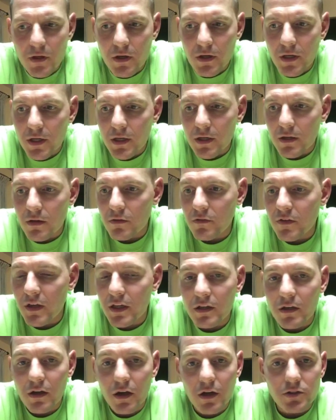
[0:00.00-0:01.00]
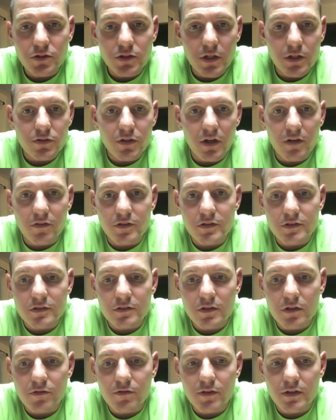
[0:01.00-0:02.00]
and taking care of truck drivers
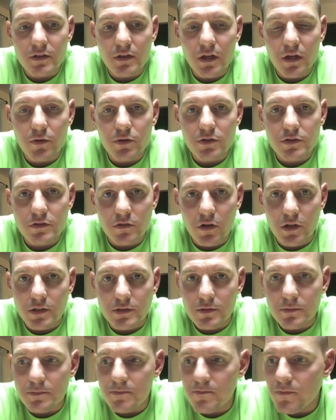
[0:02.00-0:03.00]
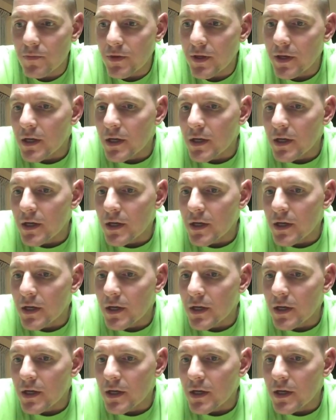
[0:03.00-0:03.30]
and stuff like that, which is awesome.